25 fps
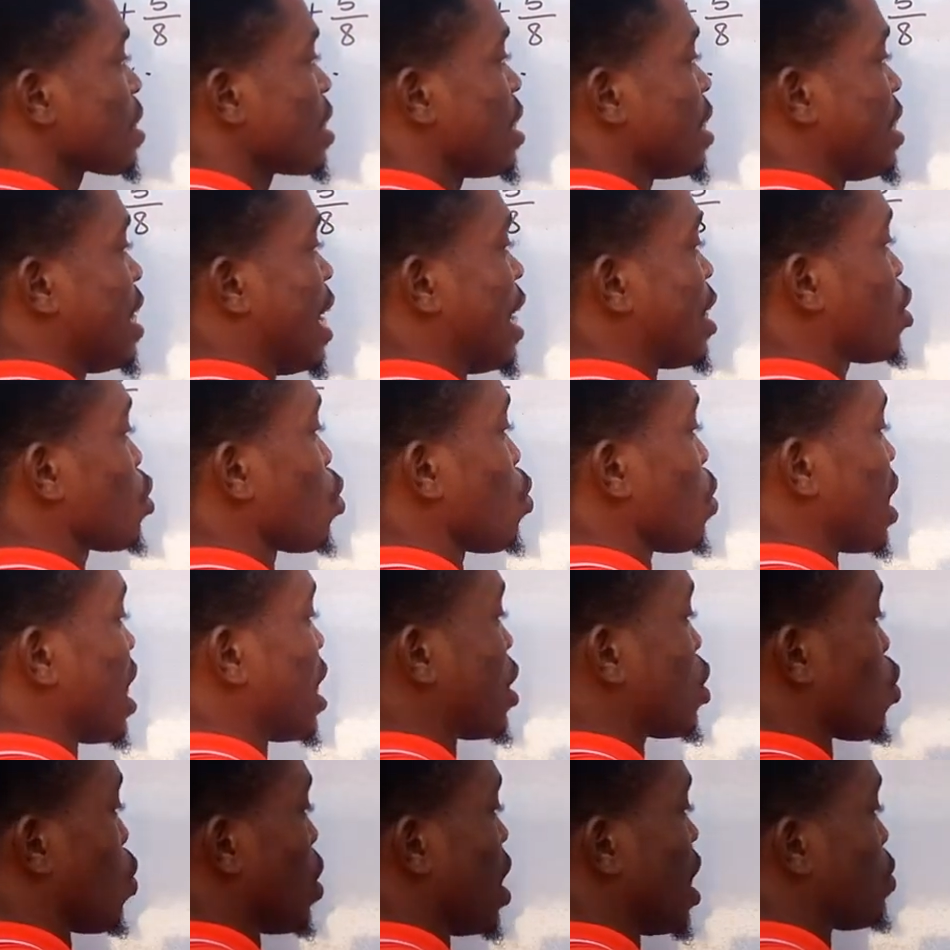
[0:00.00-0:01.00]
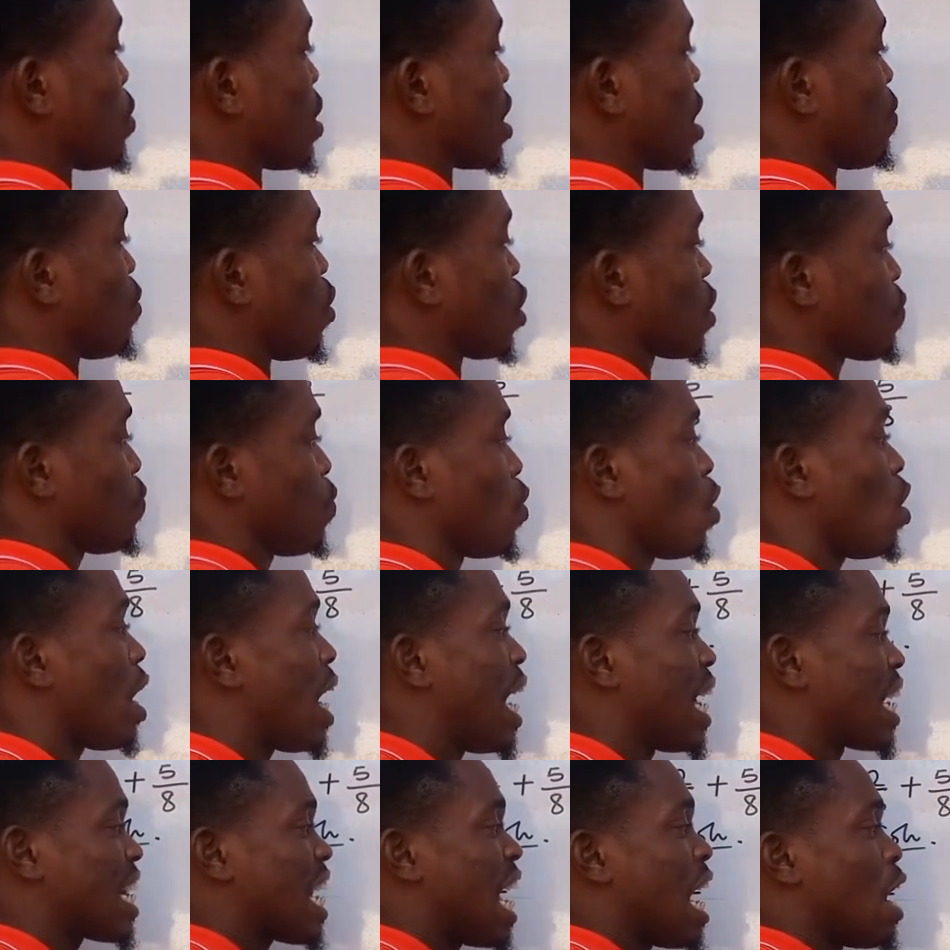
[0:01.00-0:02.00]
Then 2 into 8 will give us 4.
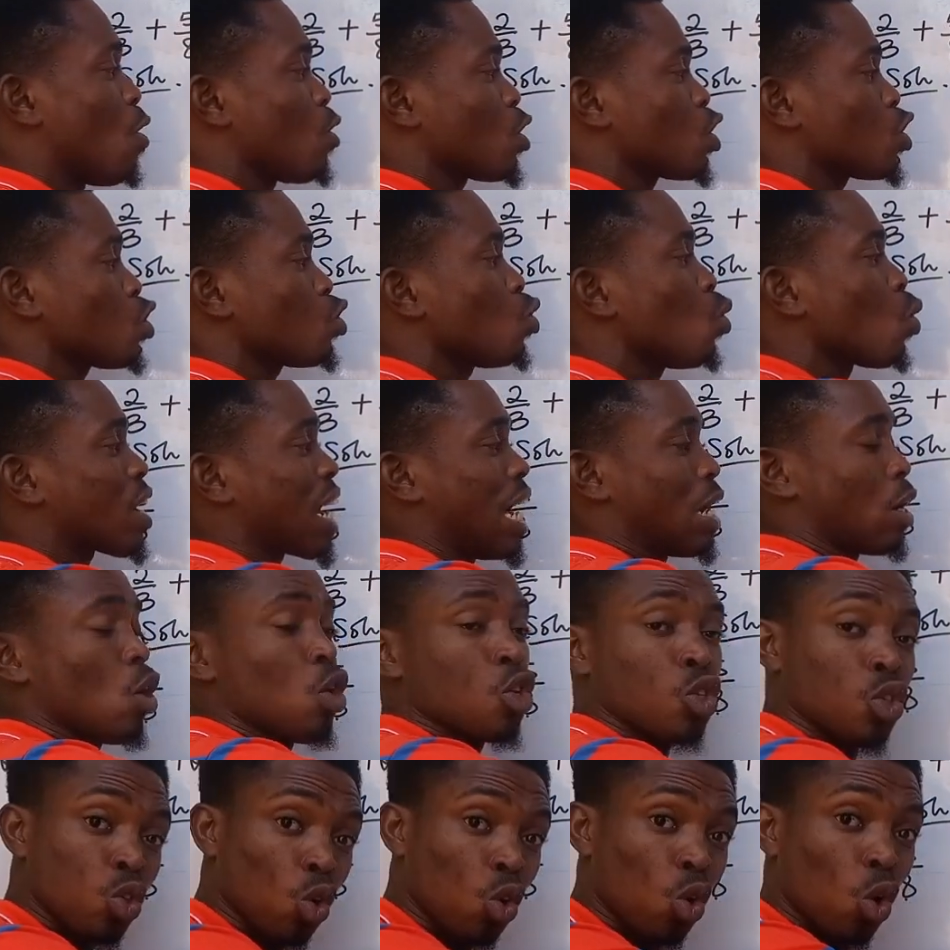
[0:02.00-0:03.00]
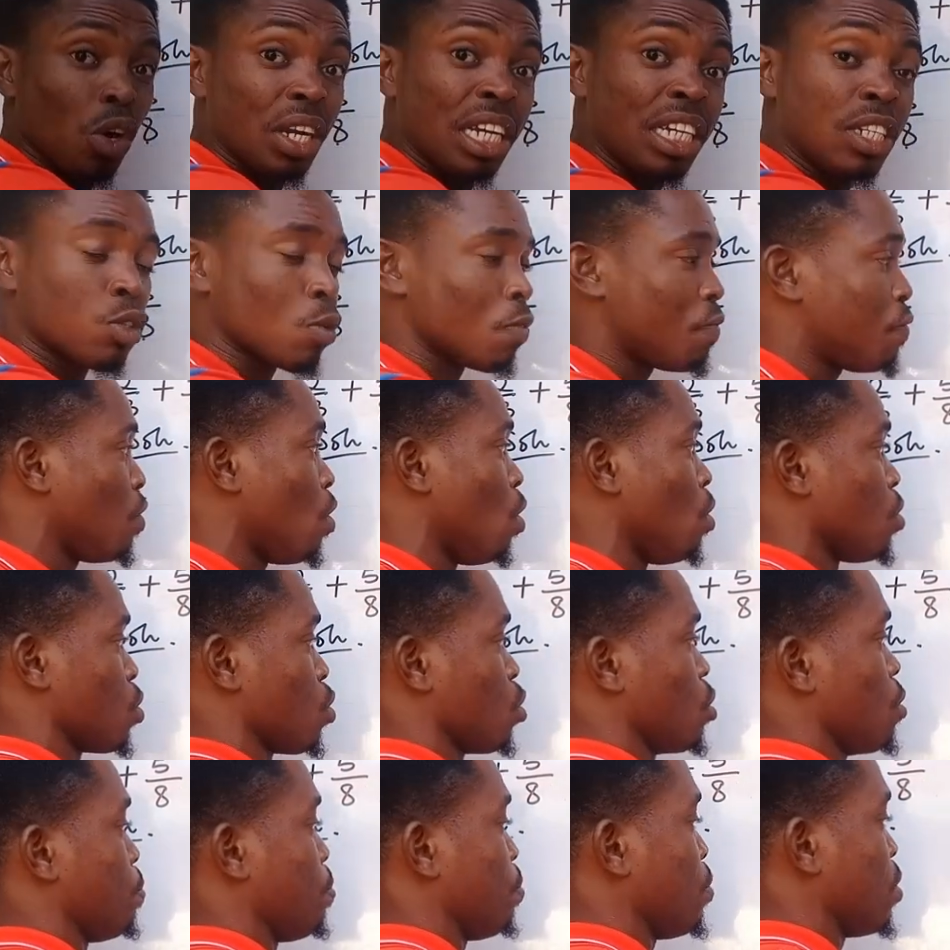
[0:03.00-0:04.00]
And now 2 can also go into 4. So
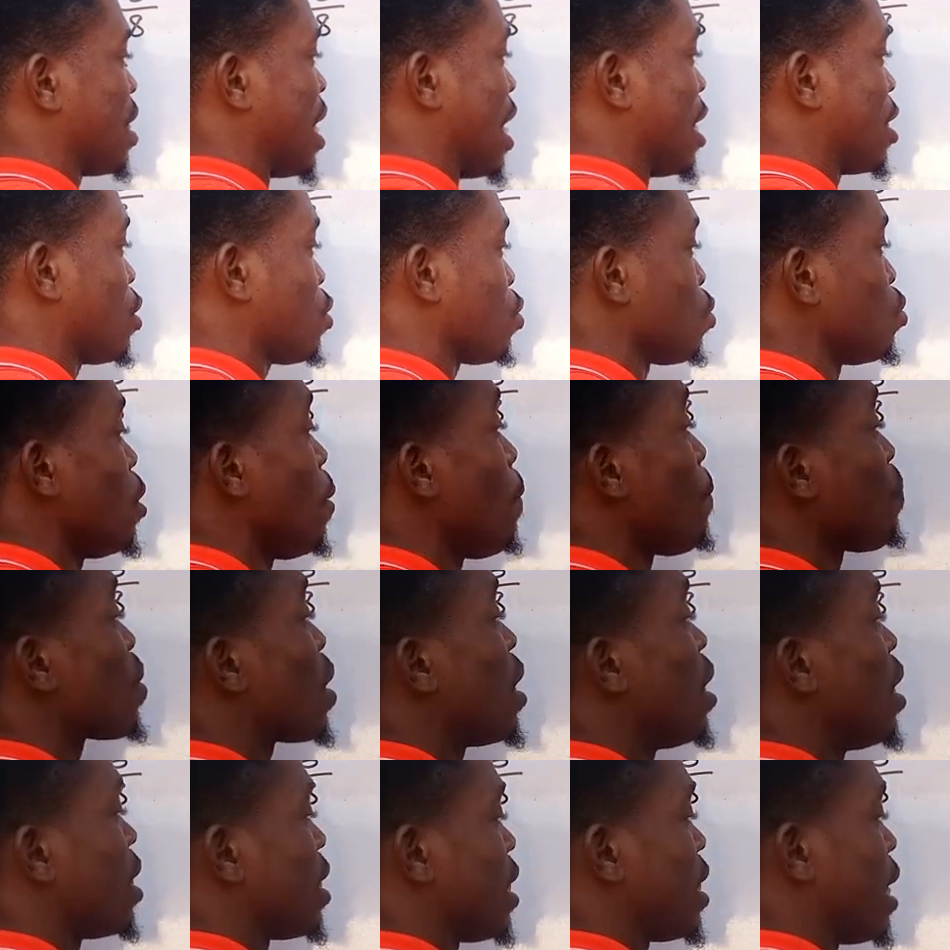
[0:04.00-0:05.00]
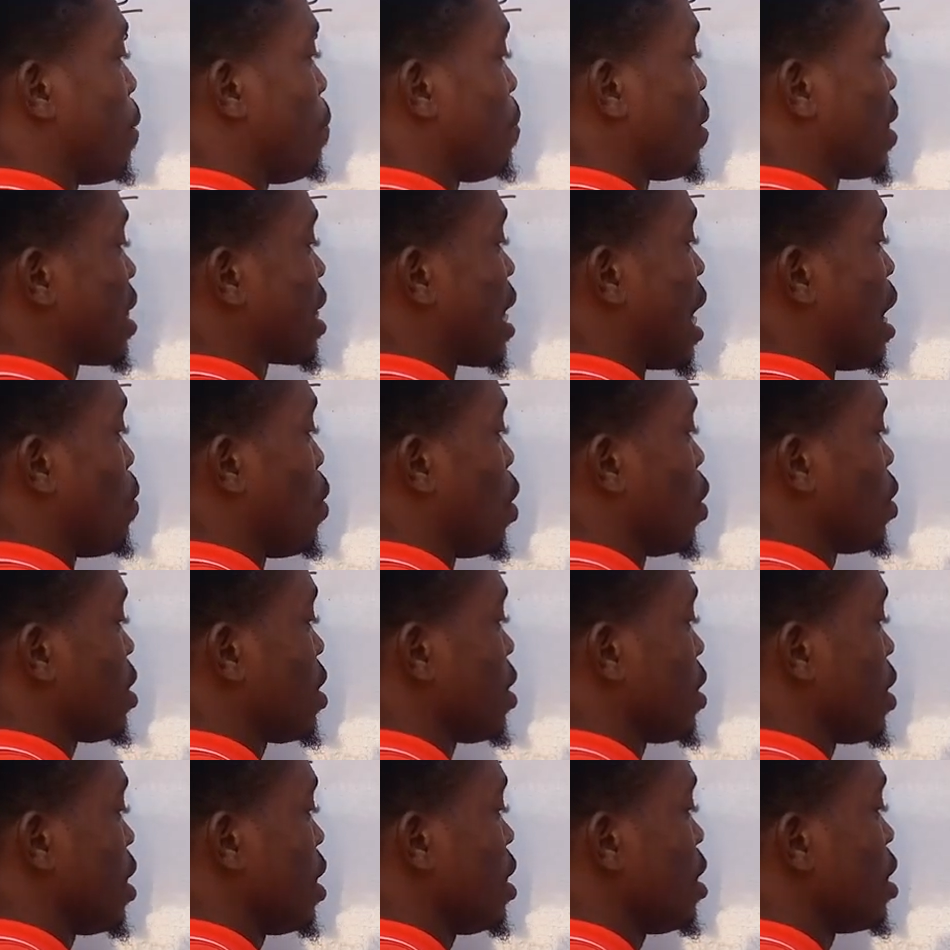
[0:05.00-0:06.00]
you put down 2, then bring down
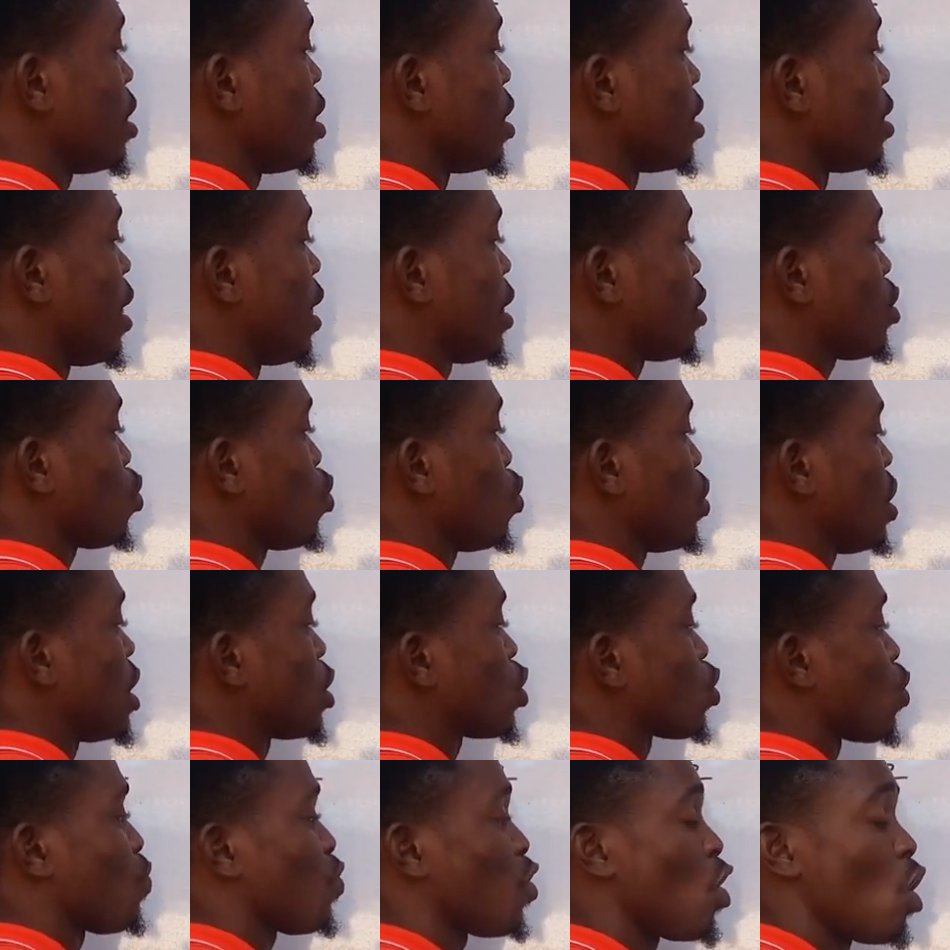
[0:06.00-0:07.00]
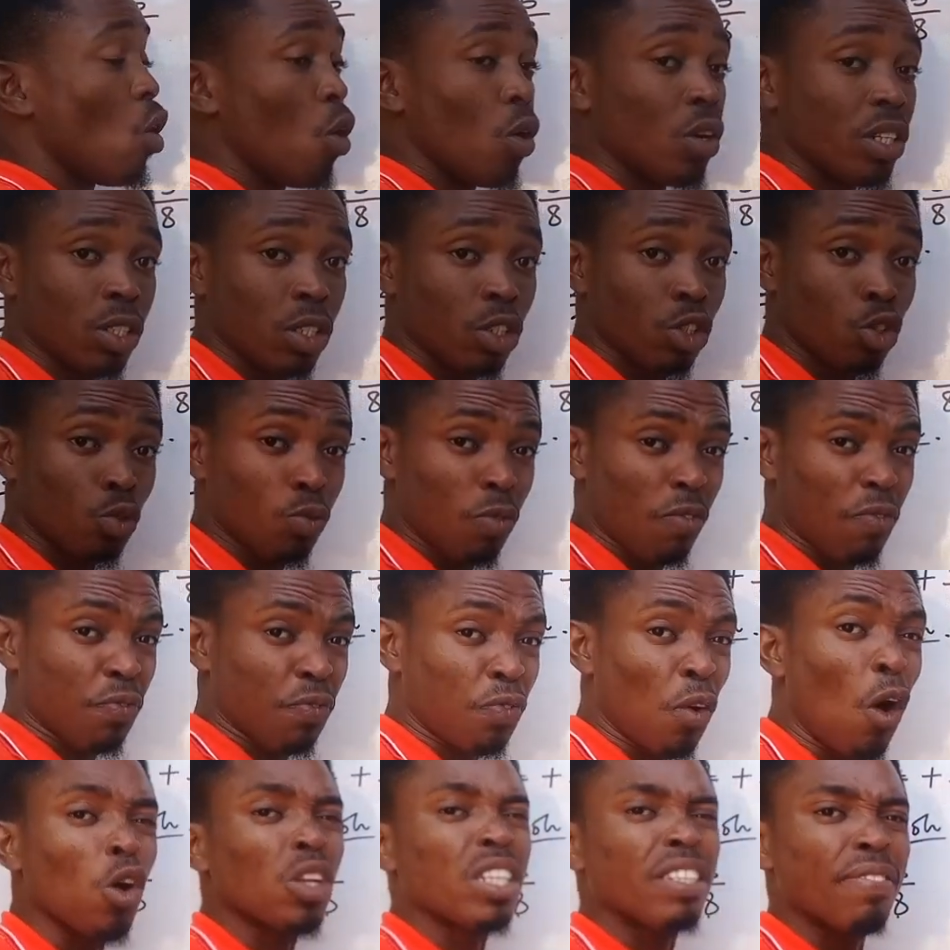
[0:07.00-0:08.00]
3, then 2 into 4.
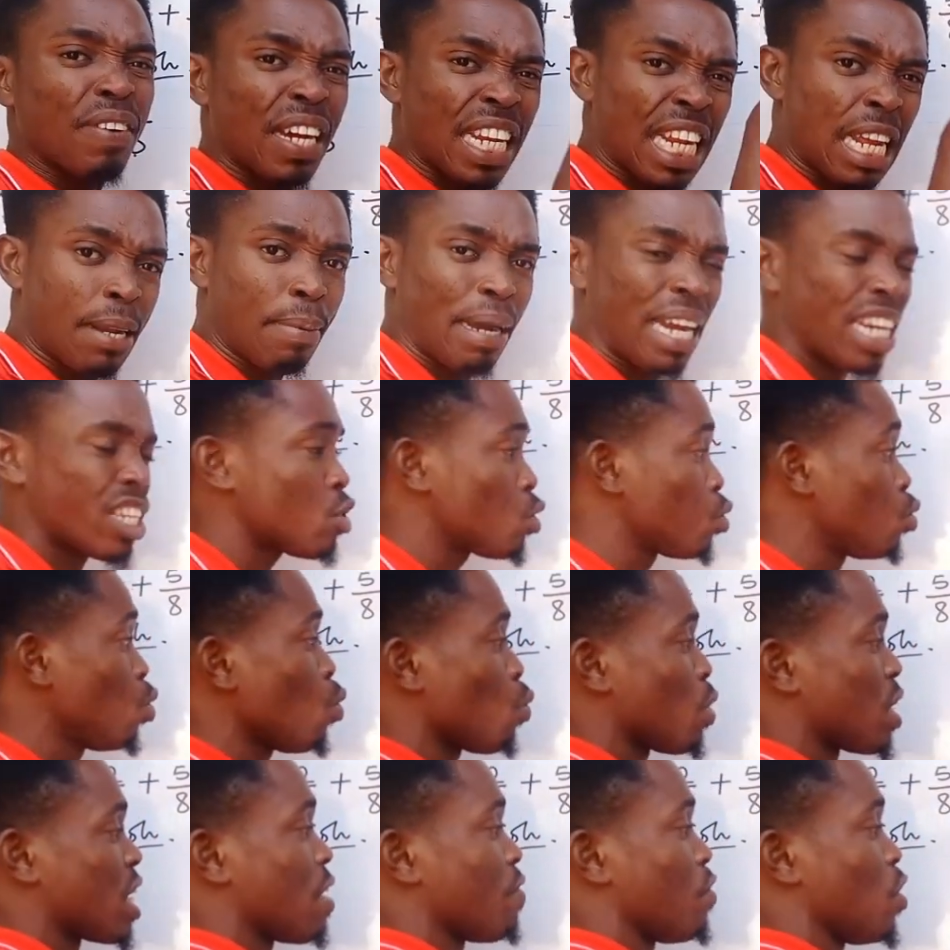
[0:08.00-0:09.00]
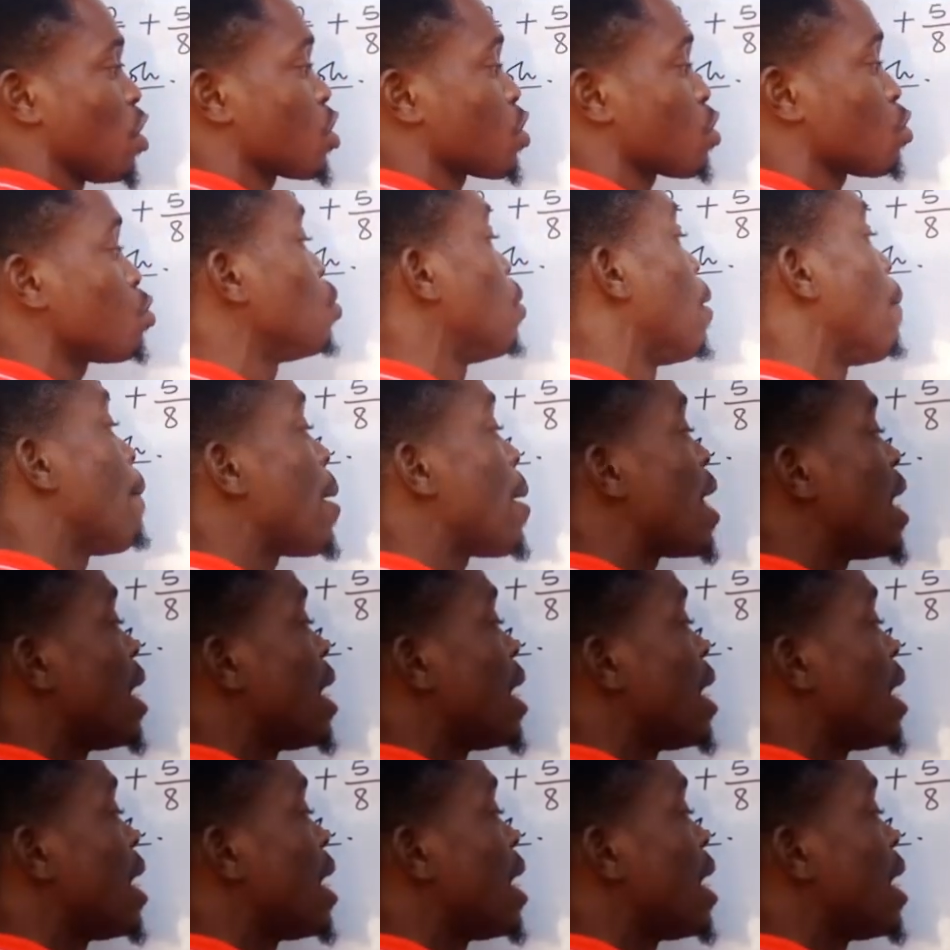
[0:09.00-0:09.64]
4 divided by 2 will give us 2.